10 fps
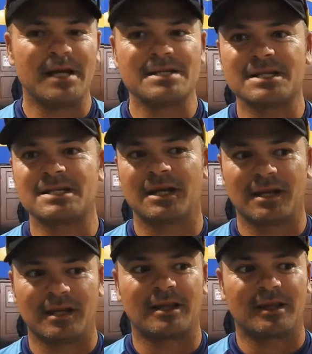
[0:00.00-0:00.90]
as I said,
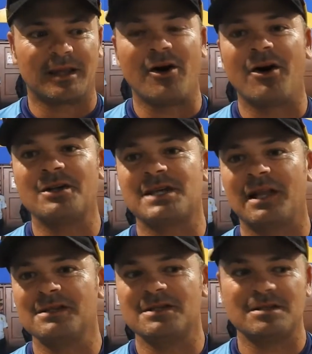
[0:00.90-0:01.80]
there are
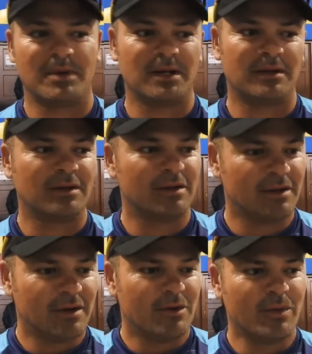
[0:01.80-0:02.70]
challenges, but
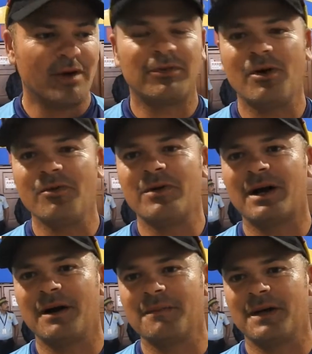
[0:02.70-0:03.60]
we have to
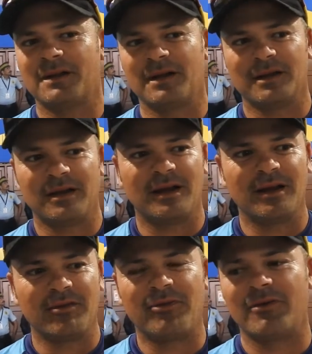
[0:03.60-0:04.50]
overcome that.
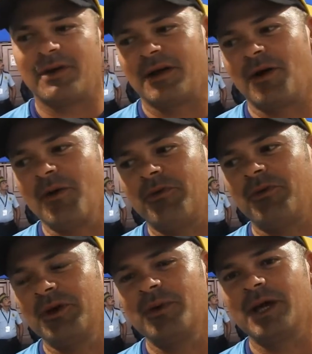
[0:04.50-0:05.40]
And
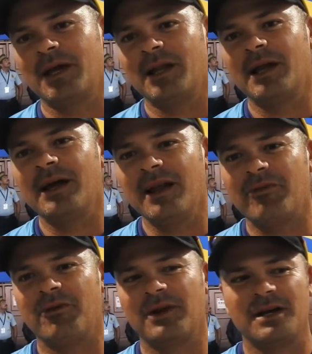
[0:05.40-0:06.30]
hopefully we can lay that
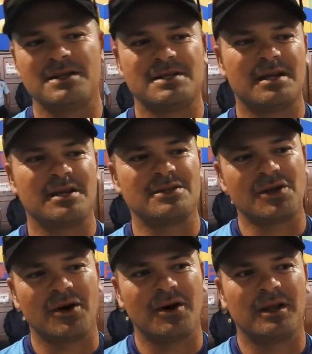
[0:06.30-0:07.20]
foundation and
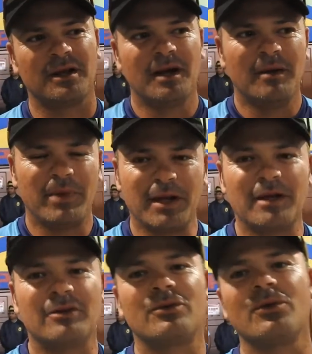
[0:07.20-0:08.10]
start
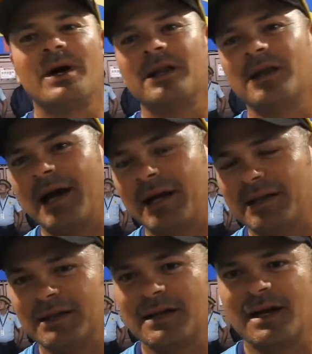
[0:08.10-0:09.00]
bringing through
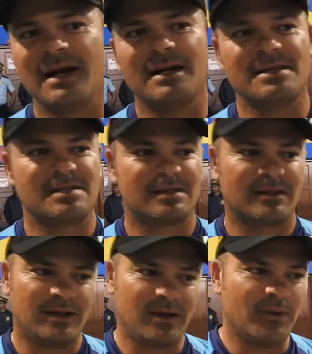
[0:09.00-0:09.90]
under-19 guys,
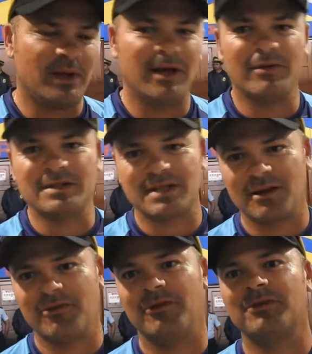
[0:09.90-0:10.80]
lower levels under
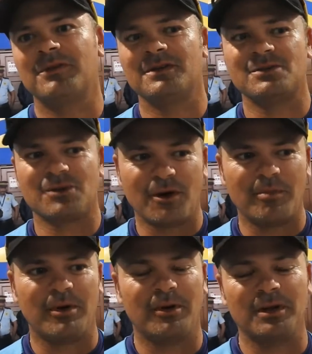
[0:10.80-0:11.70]
15, start
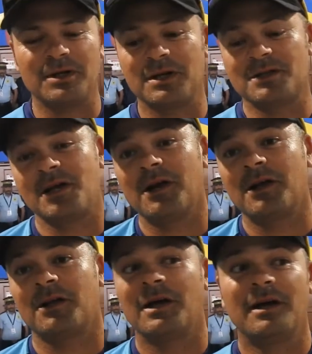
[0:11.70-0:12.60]
bowling and
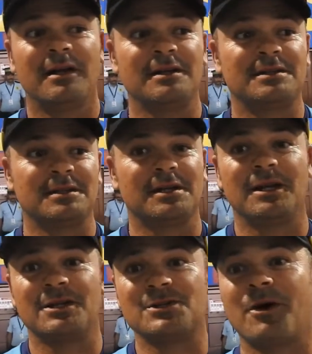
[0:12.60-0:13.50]
saying, listen,
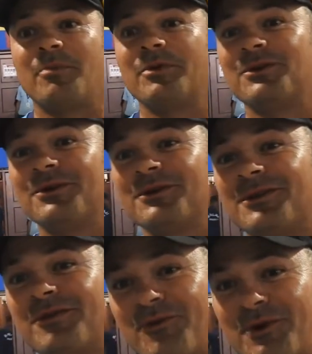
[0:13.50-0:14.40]
there's an
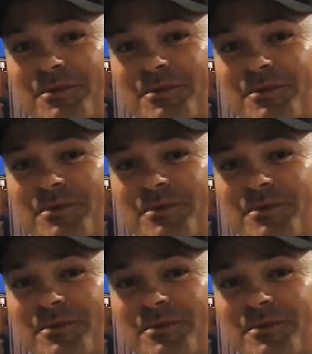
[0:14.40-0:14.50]
opportunity if you want